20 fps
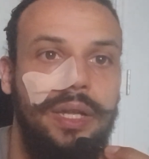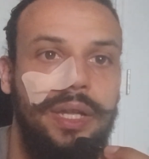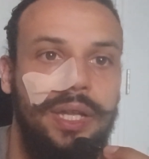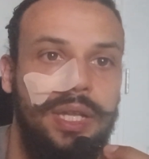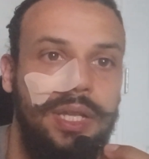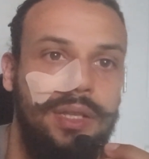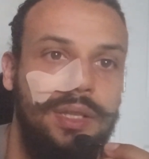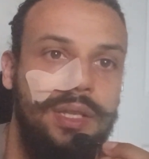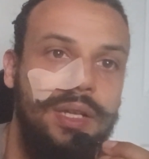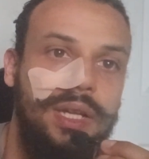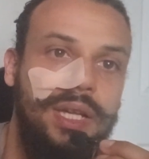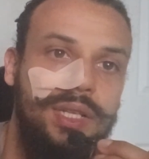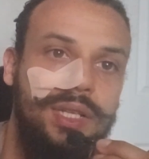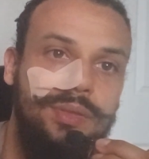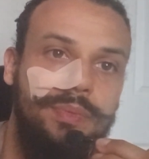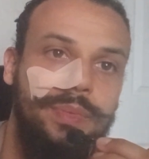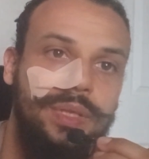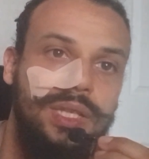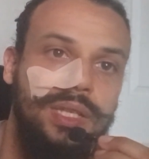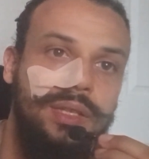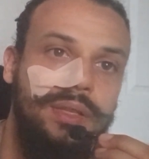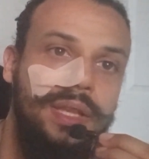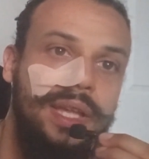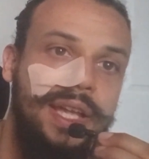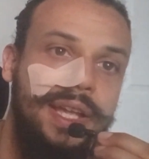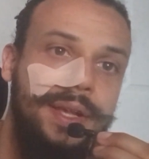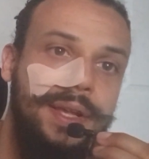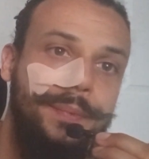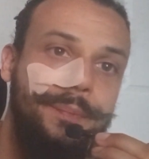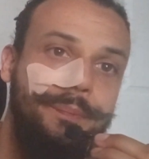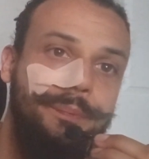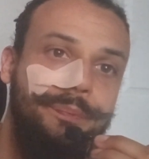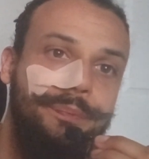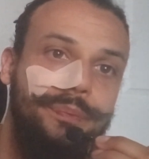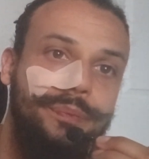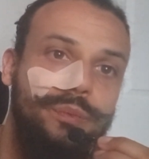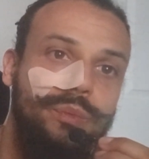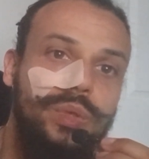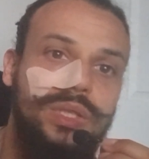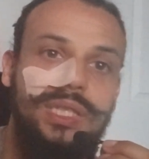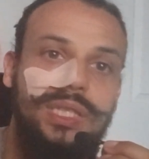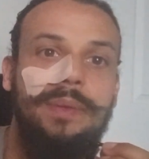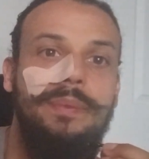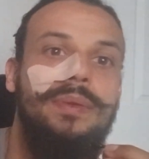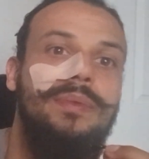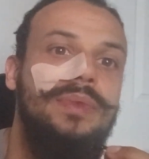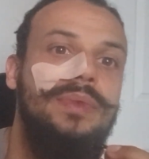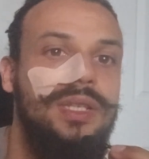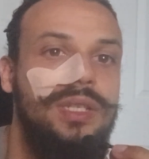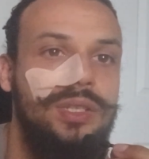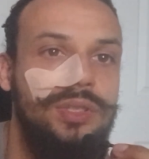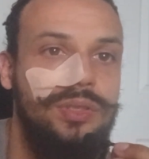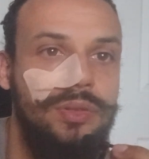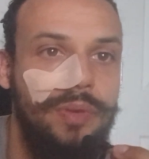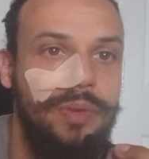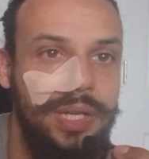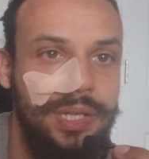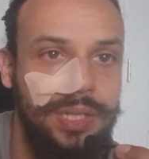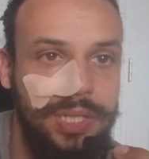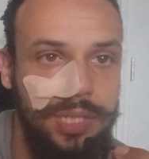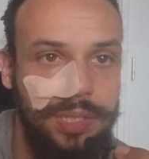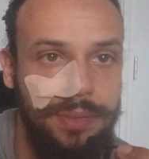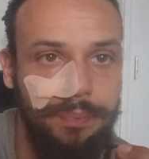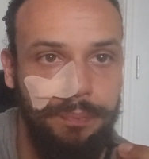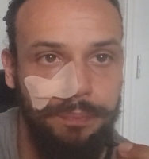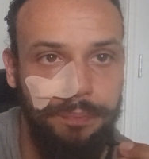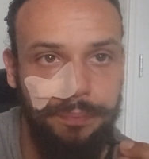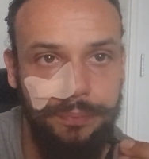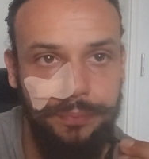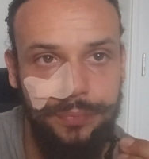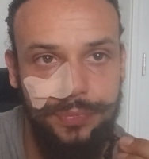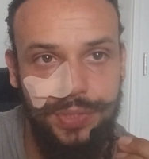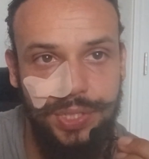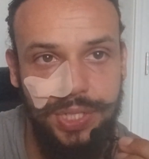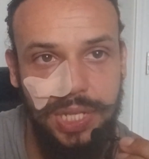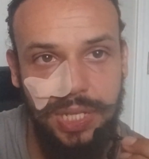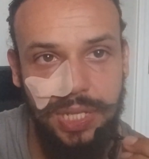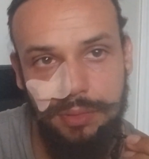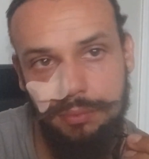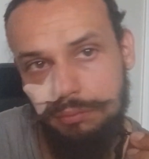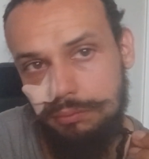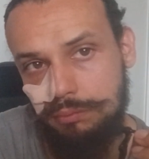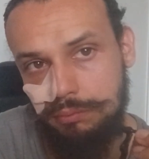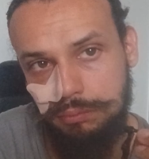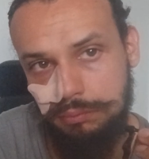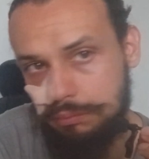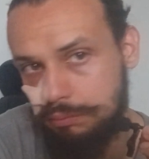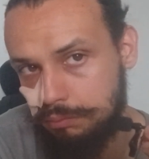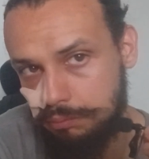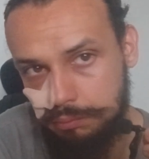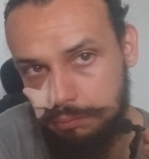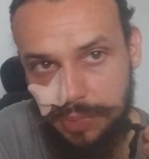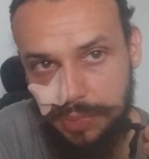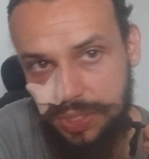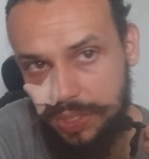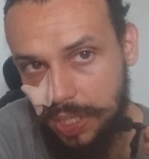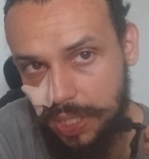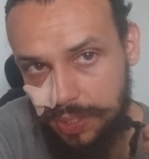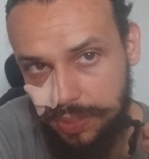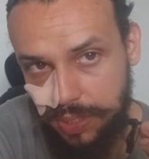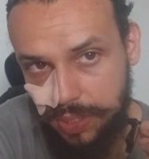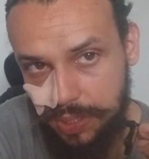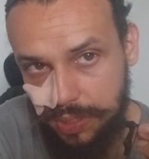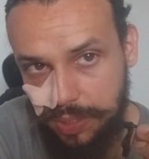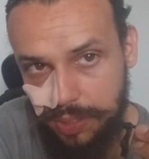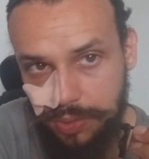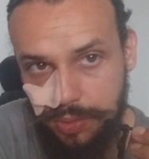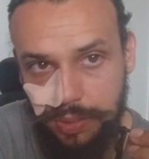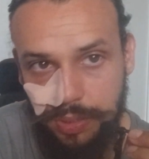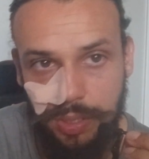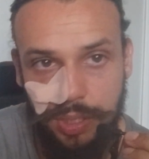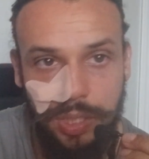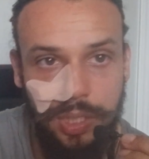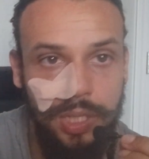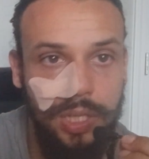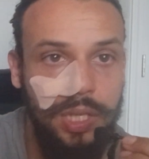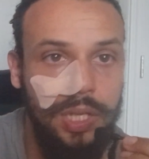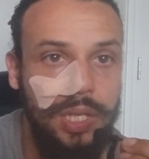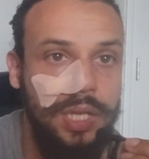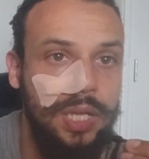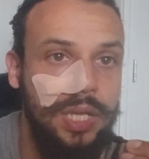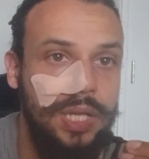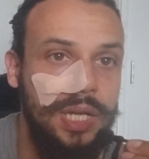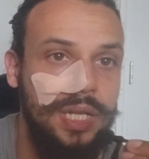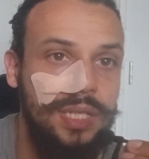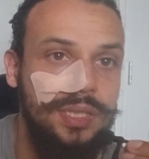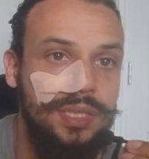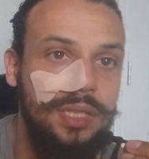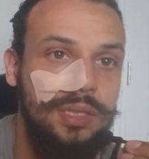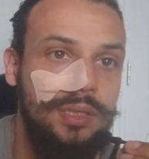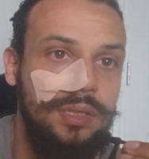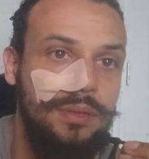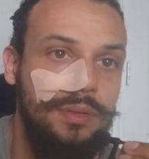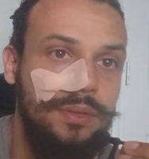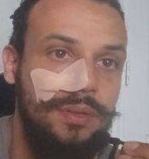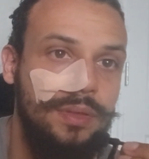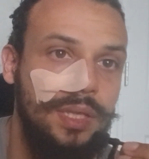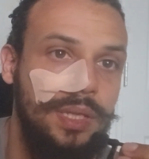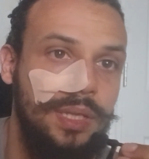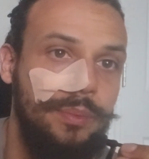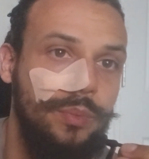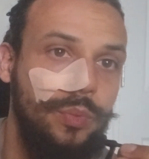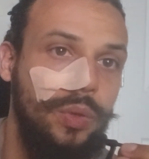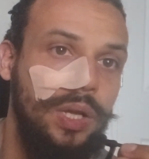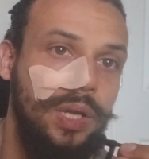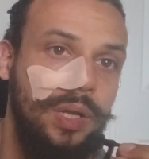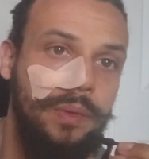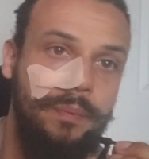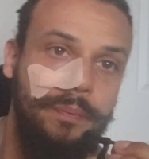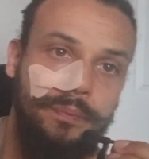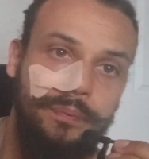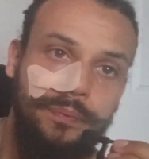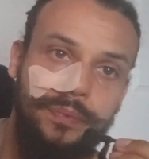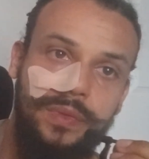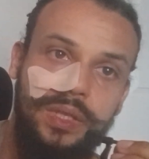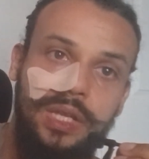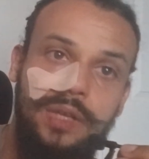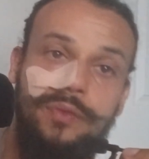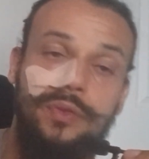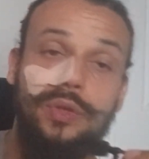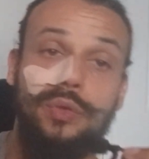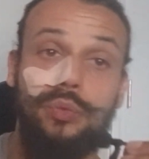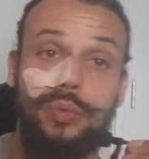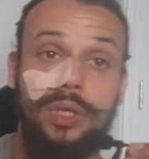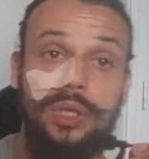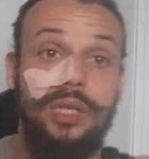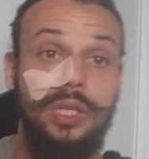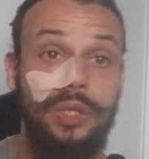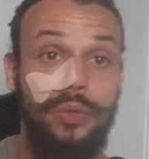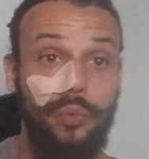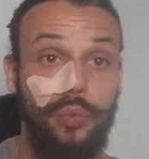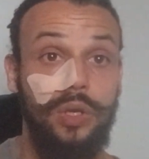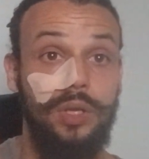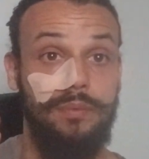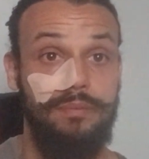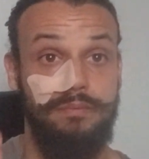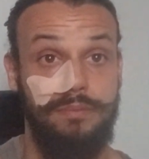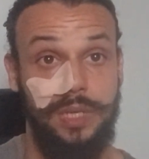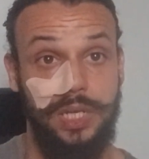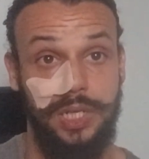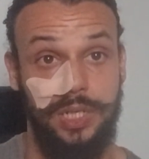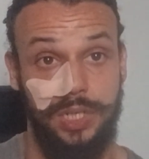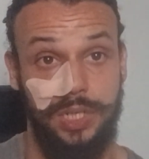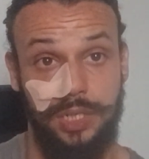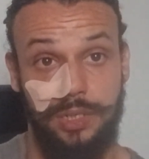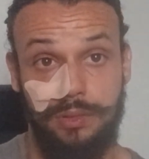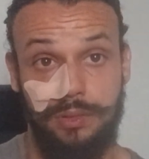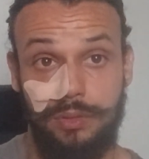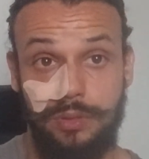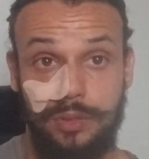And they're asking me like, what type of meanings do I need to get? designs like this. And I said to them, well, if you really want meaning,